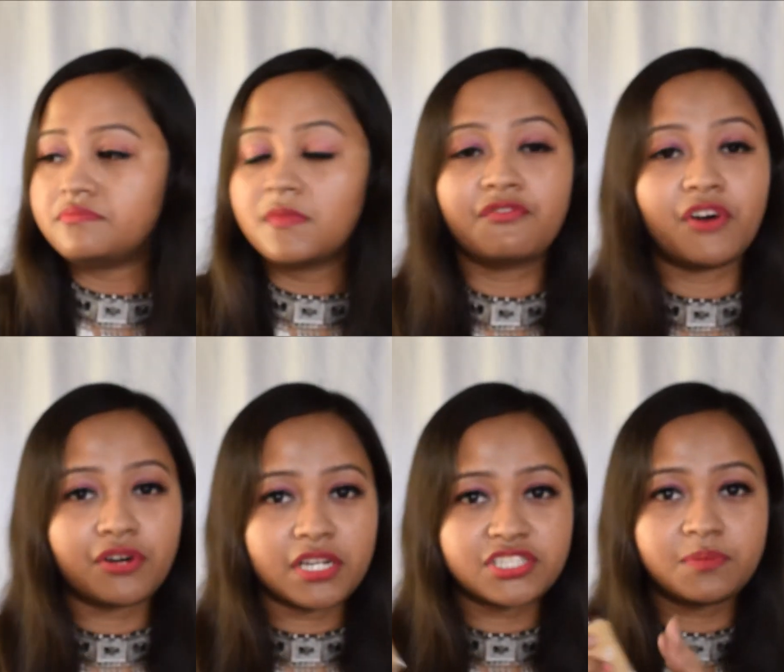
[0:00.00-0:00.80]

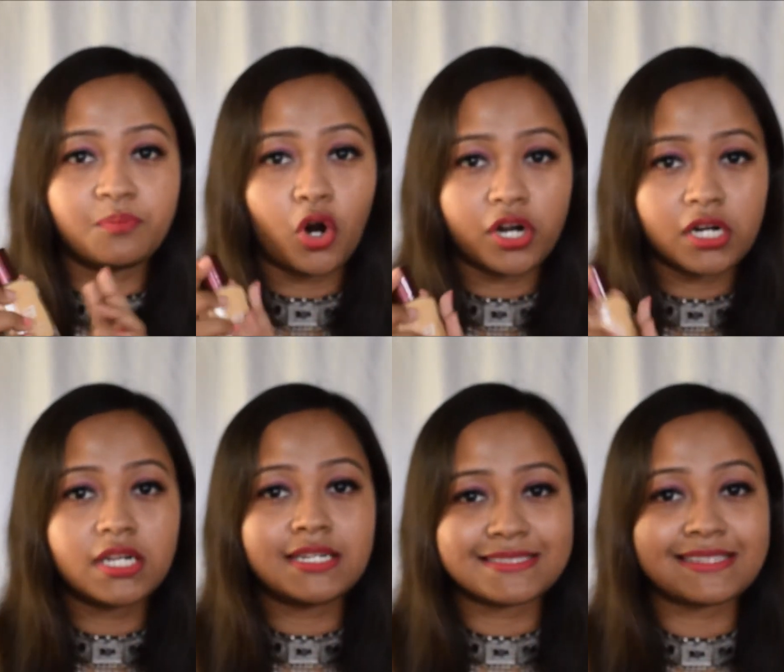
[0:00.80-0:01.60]
foundation bottle
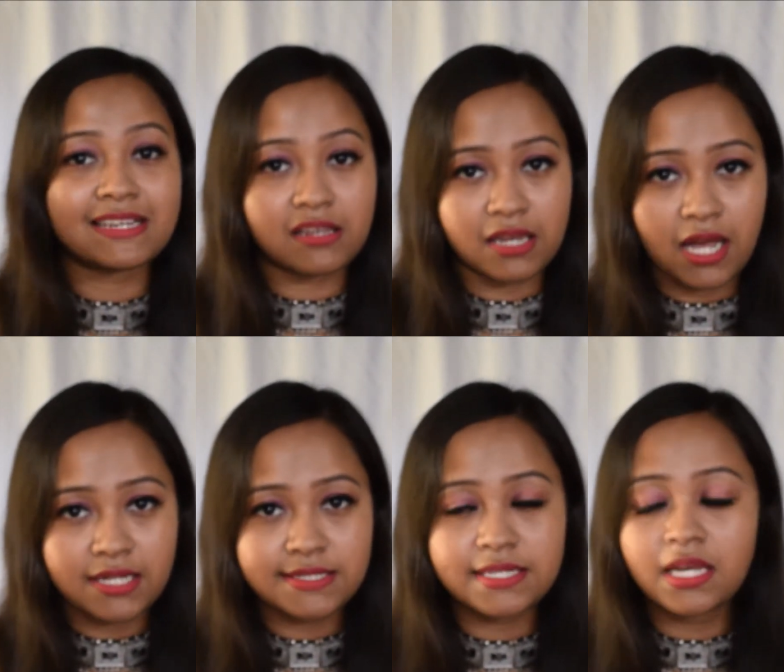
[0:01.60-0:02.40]
is
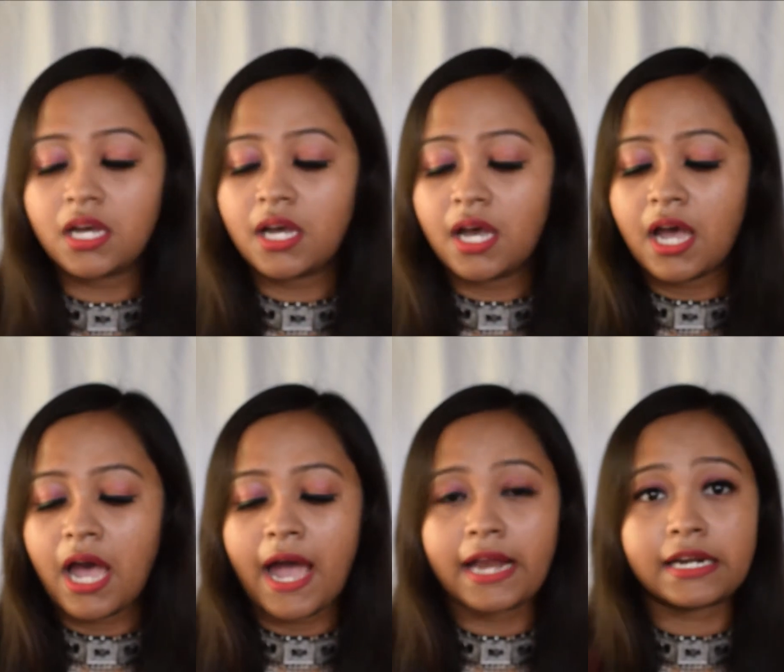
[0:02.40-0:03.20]
glass,
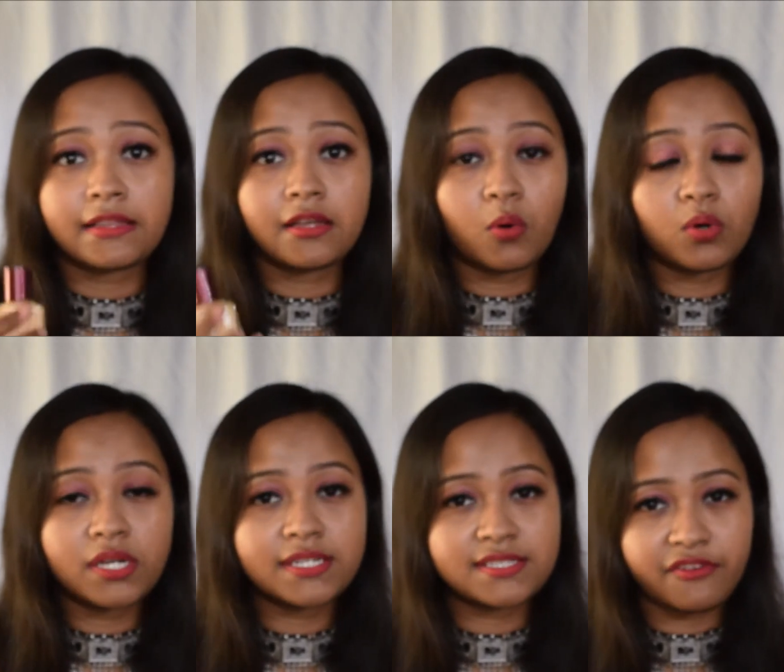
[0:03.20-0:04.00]
and the
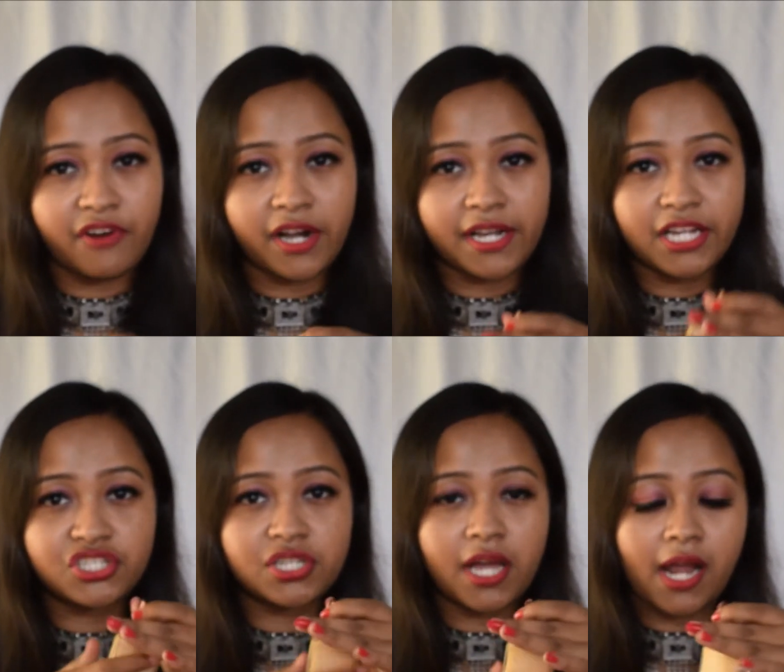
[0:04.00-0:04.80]
only
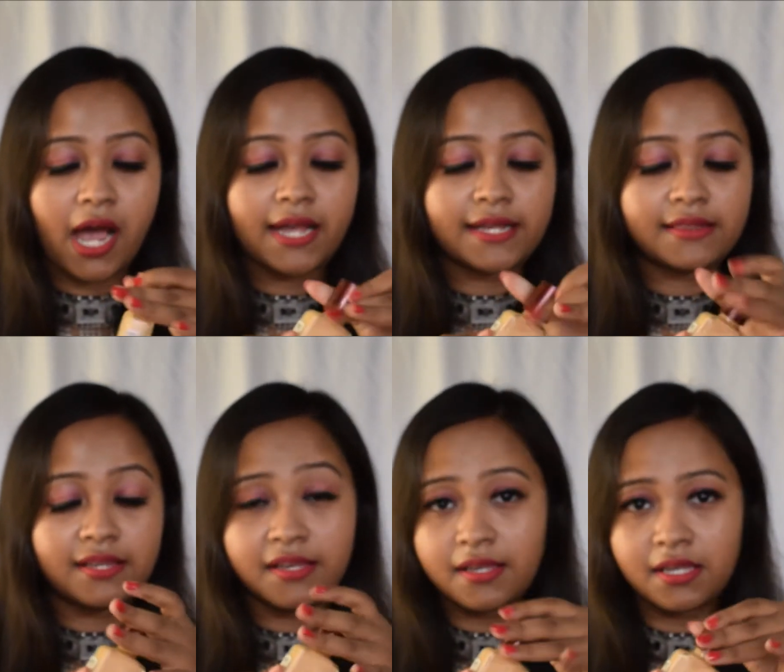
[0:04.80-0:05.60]
disadvantage that I
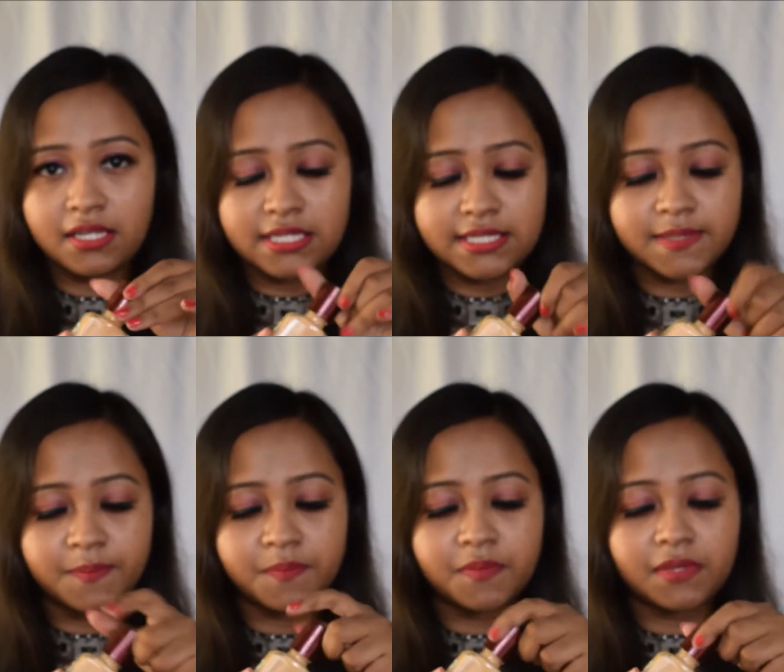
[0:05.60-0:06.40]
think is
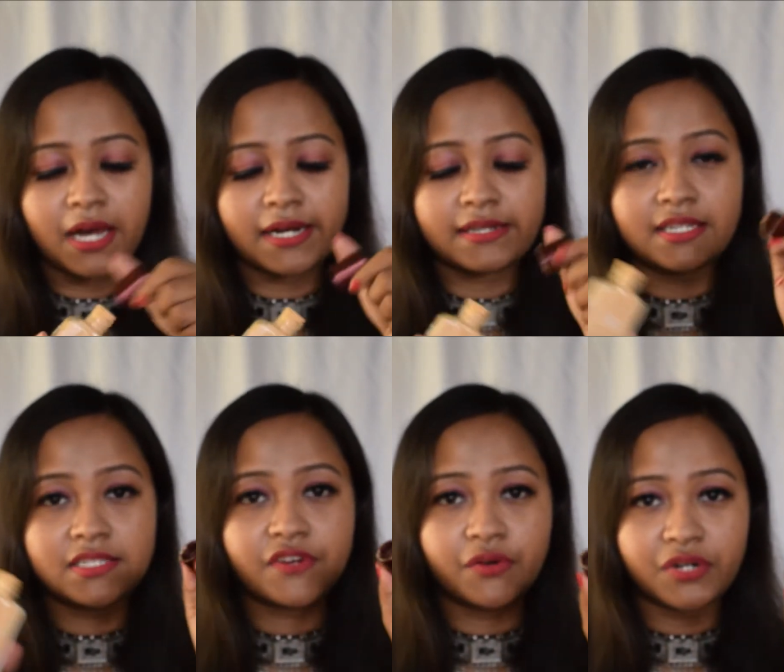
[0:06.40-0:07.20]
that
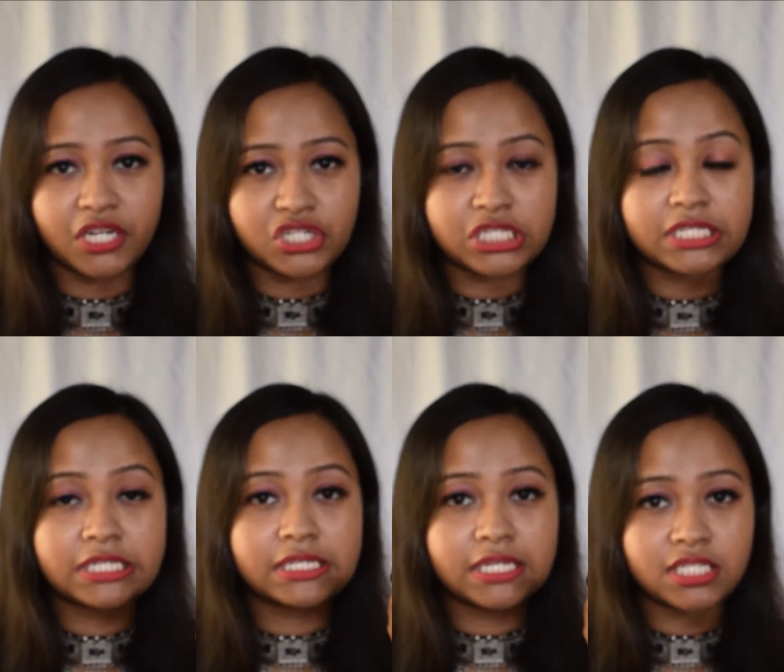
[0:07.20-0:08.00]
this foundation
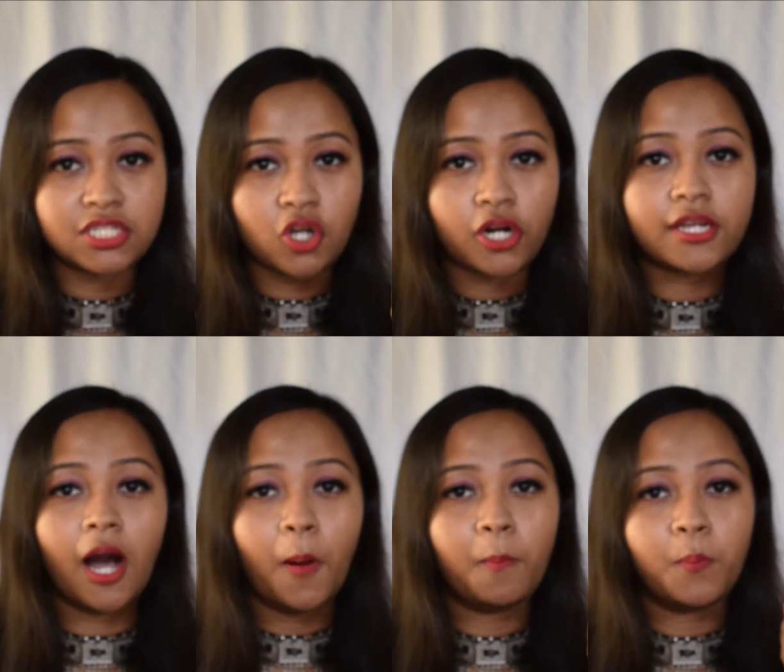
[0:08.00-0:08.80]
does not come